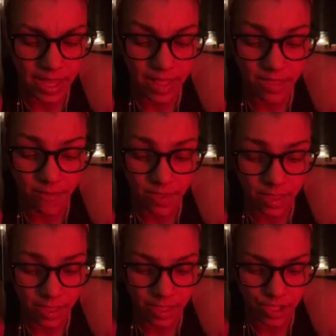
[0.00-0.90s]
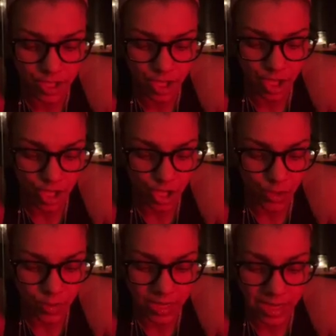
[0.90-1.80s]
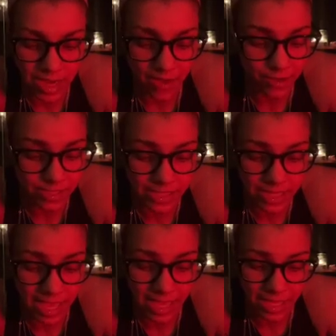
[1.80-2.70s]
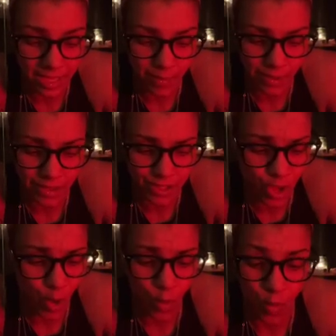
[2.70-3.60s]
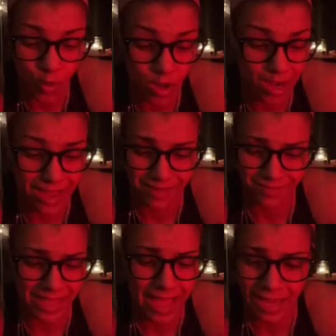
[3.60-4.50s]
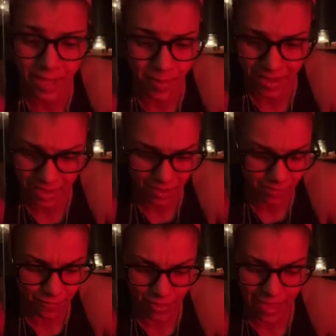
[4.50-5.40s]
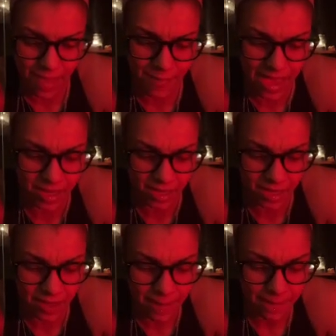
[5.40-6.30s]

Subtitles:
In the village, you would never see gatekeepers, or anybody for that matter,